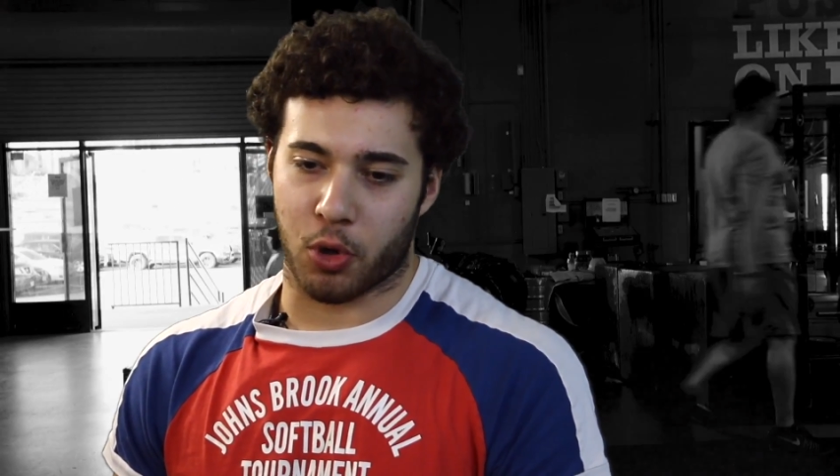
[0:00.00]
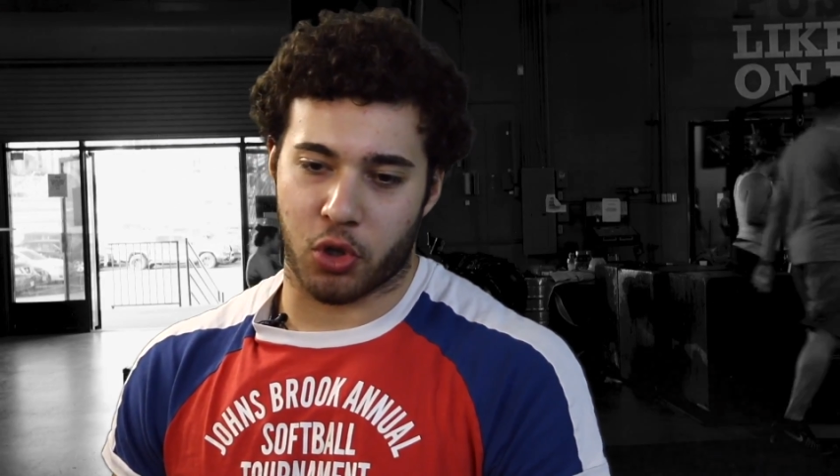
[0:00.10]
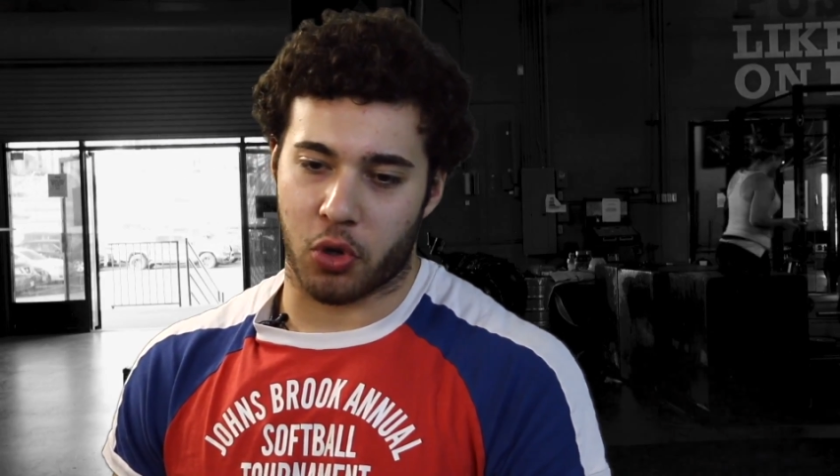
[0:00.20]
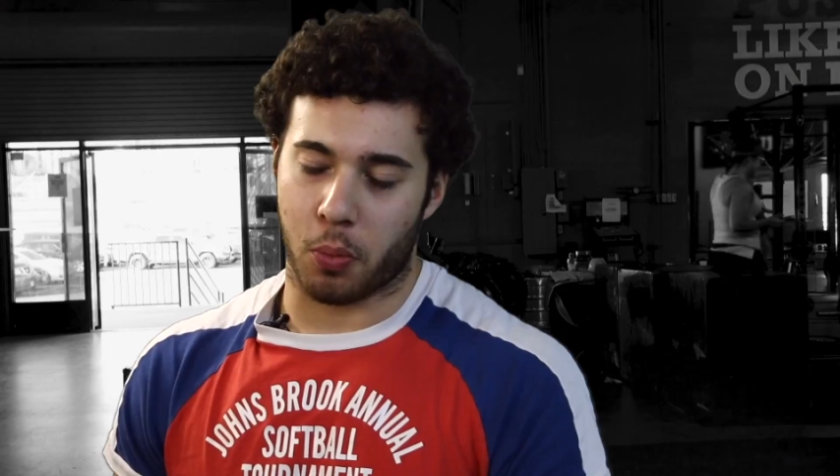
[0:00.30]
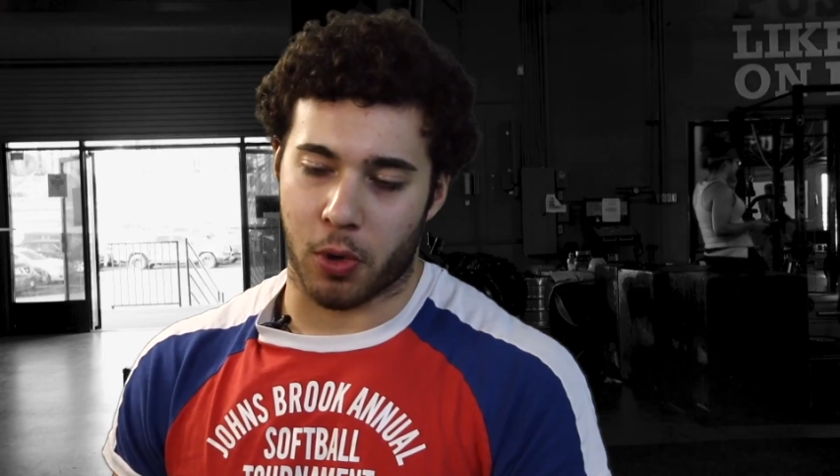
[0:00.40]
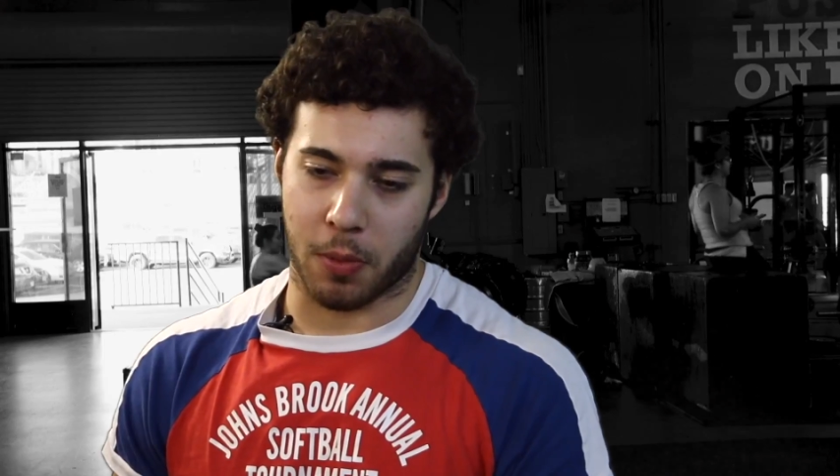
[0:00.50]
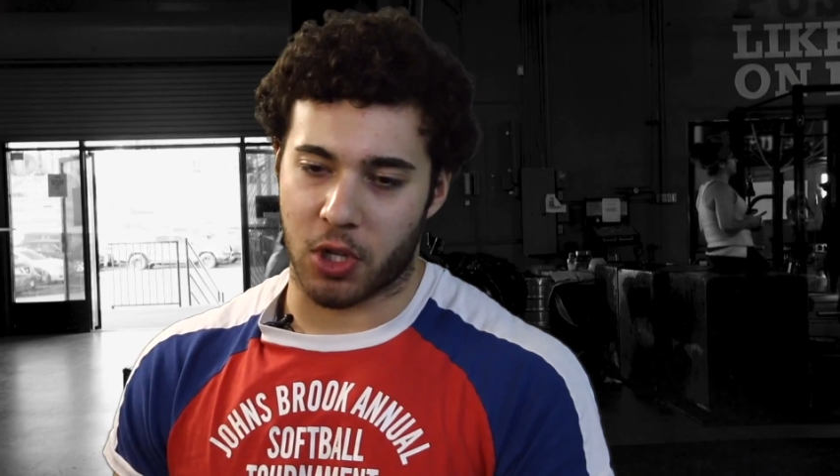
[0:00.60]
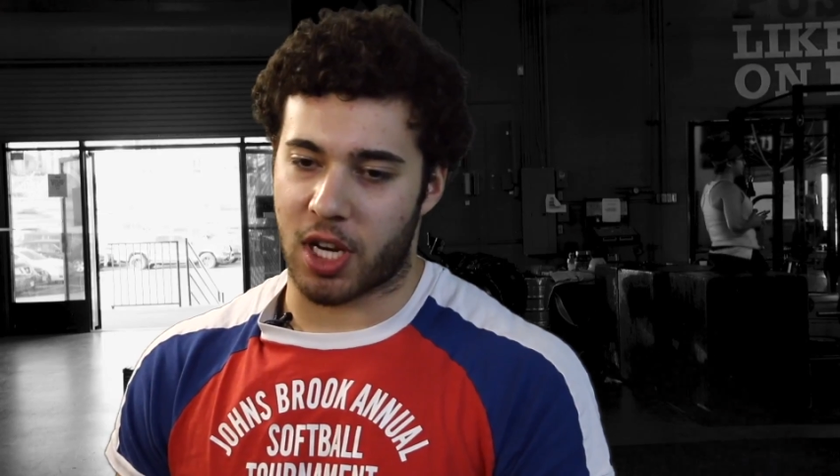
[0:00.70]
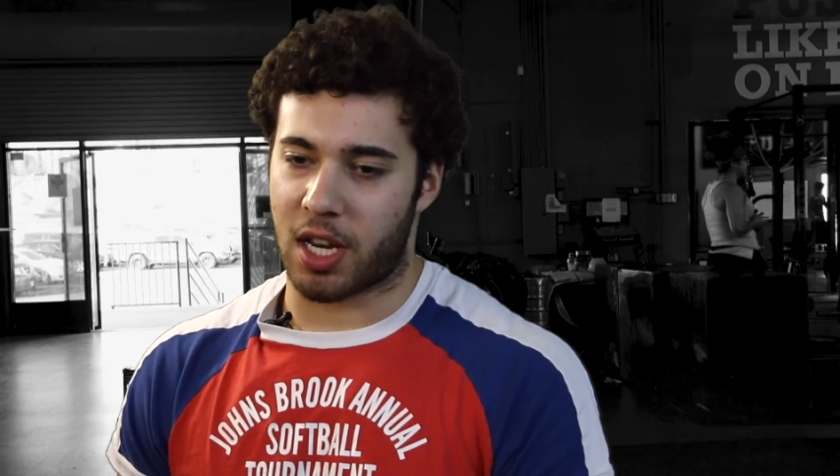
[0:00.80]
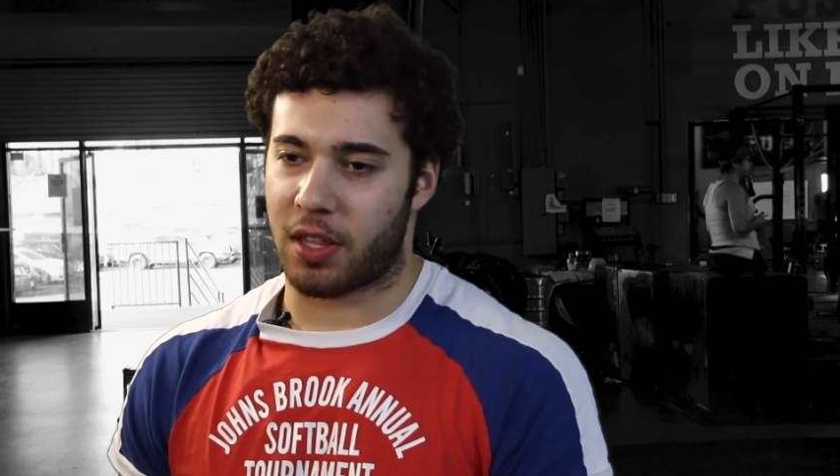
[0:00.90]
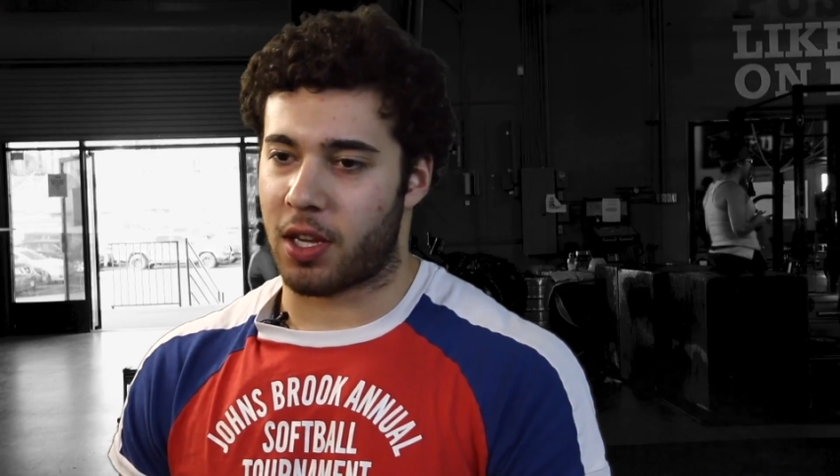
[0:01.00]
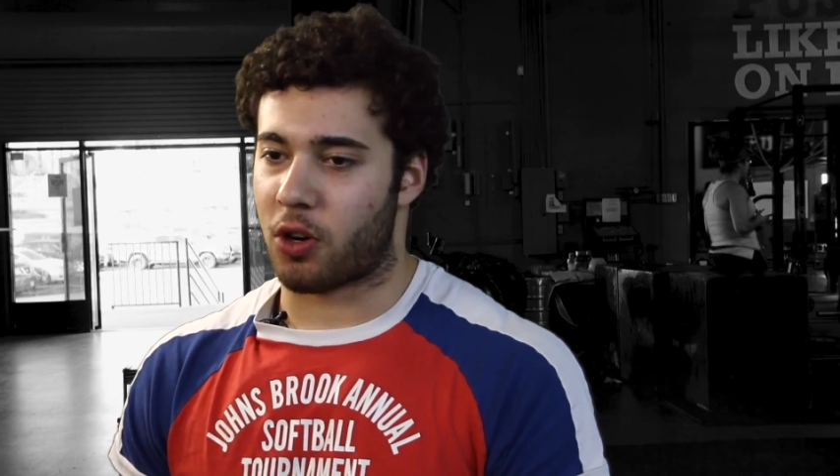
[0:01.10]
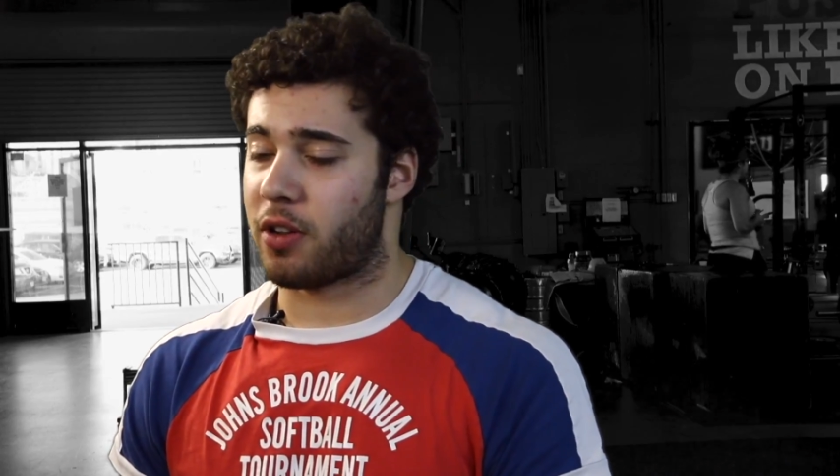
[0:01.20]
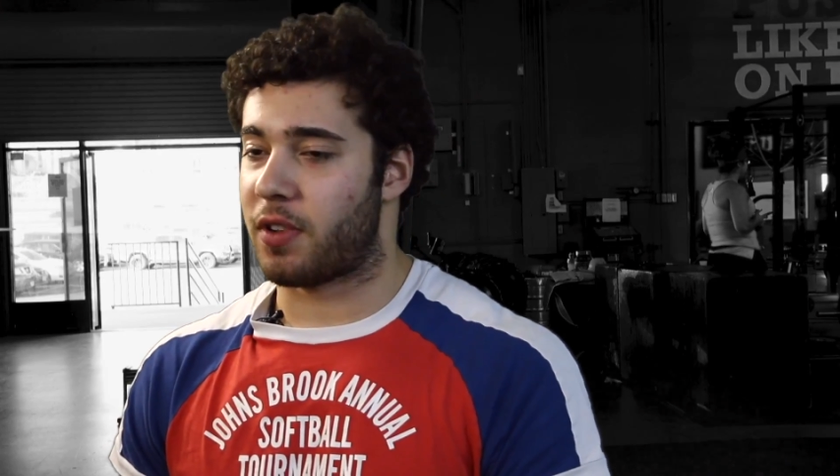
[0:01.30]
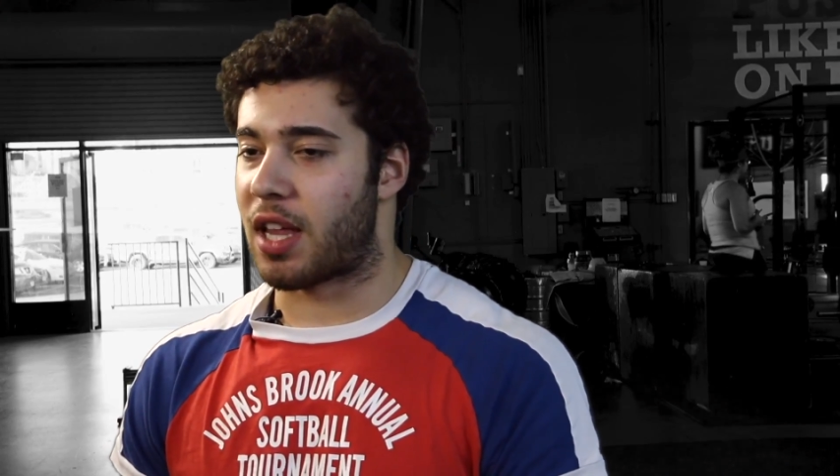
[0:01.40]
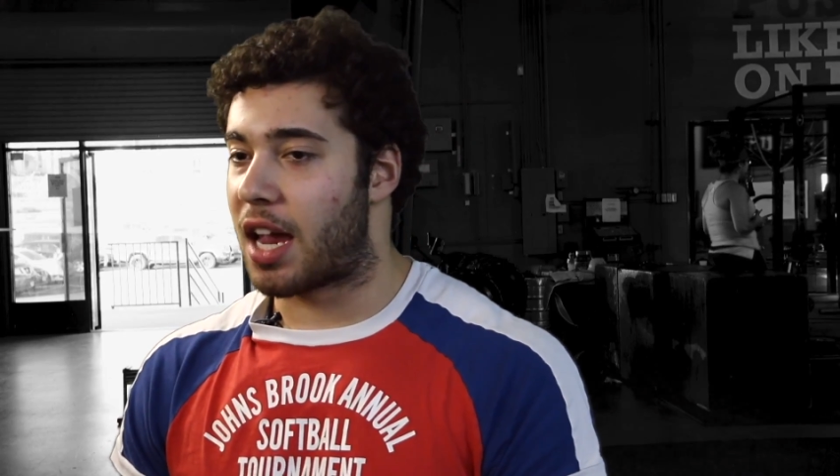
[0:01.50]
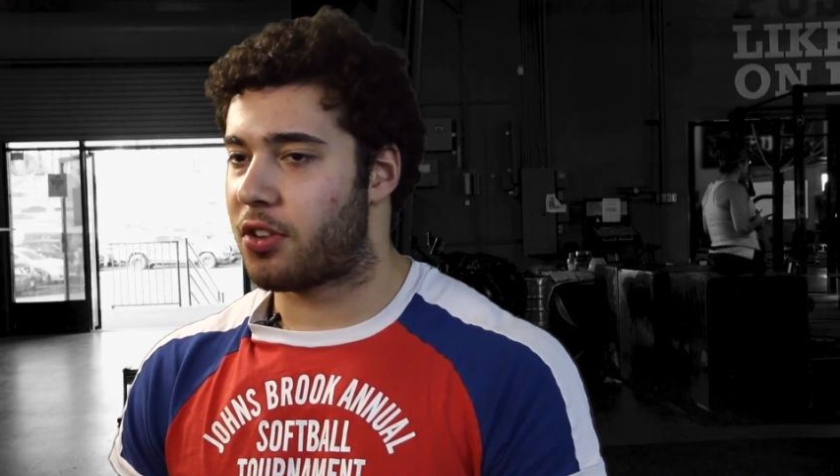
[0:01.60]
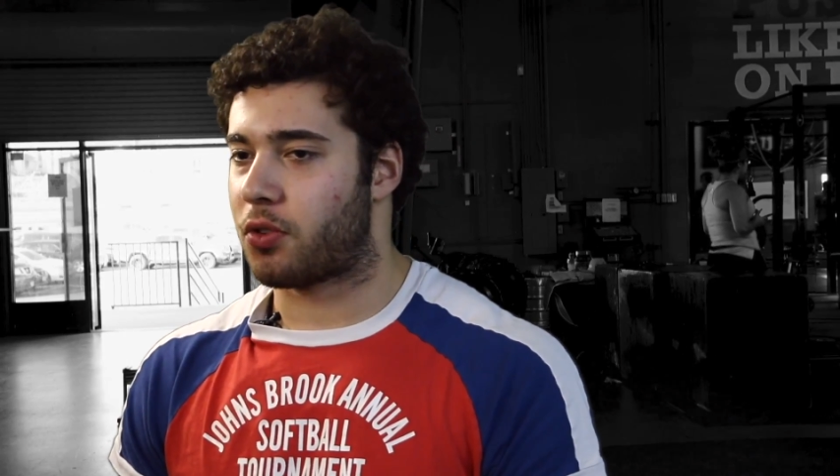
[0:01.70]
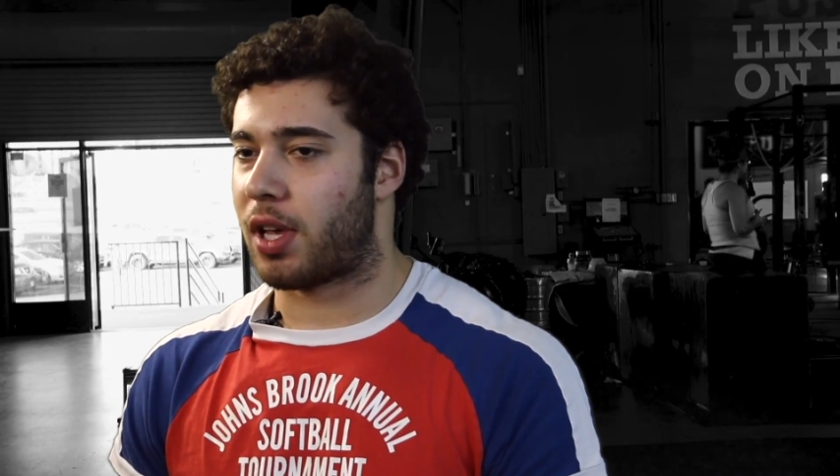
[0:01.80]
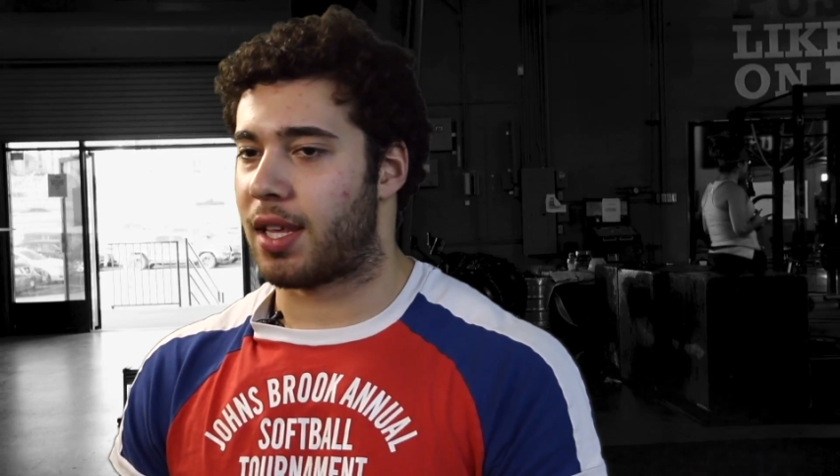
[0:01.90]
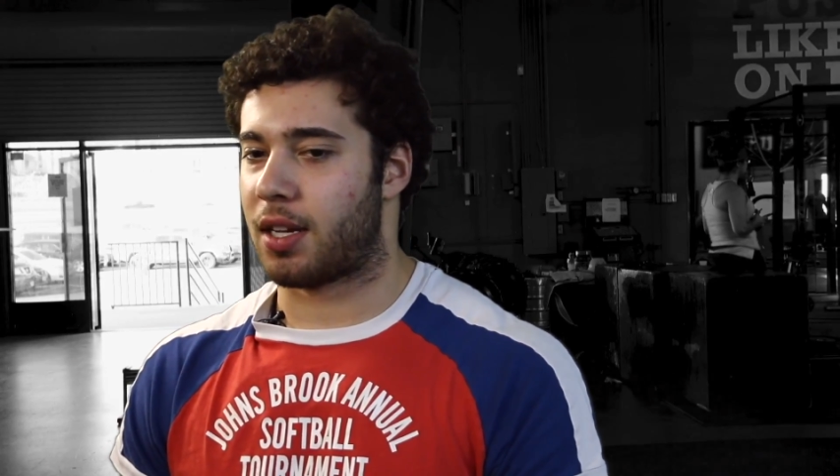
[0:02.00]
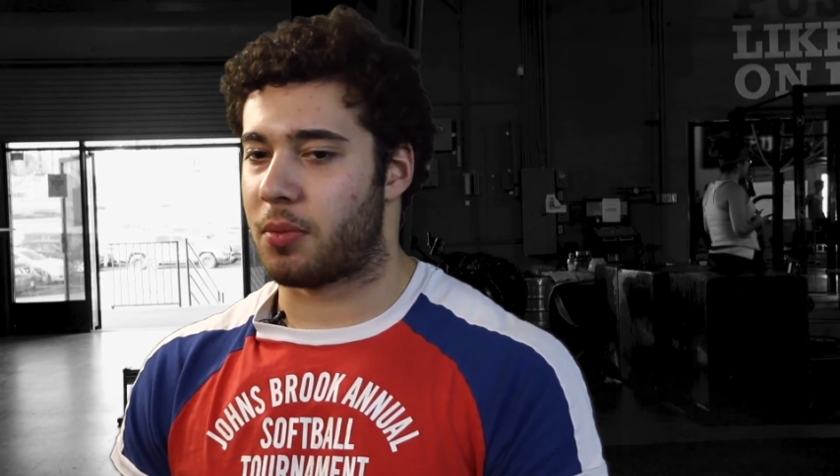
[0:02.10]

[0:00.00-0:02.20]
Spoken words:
push through pretty much anything, or even the high school athlete.